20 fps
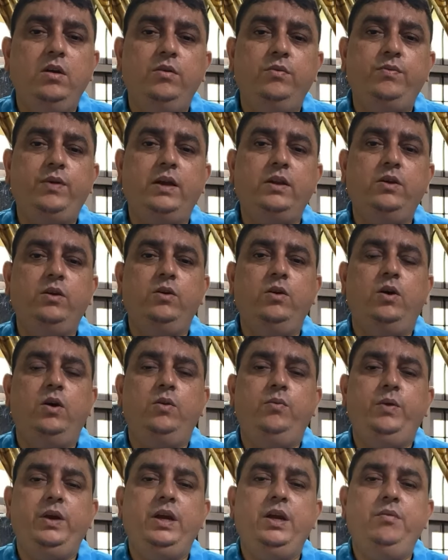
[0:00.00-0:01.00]
Father
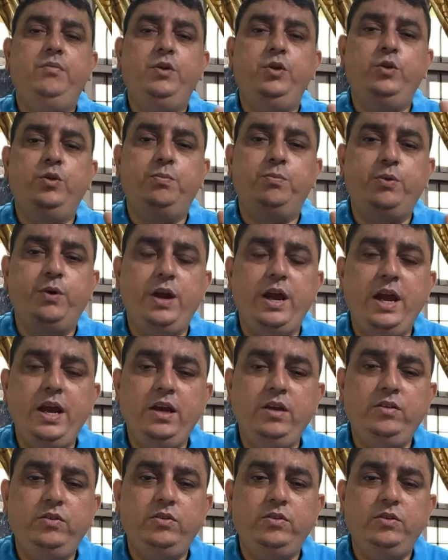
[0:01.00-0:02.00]
God, we give you the
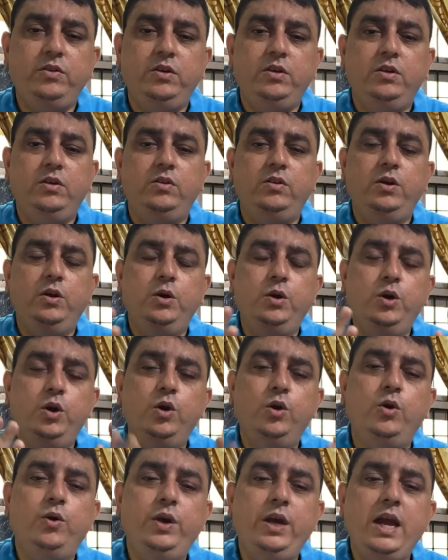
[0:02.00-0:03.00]
praise, the
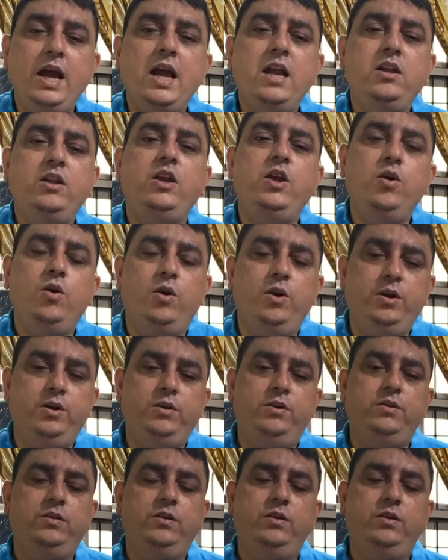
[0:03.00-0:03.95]
glory, and the honor.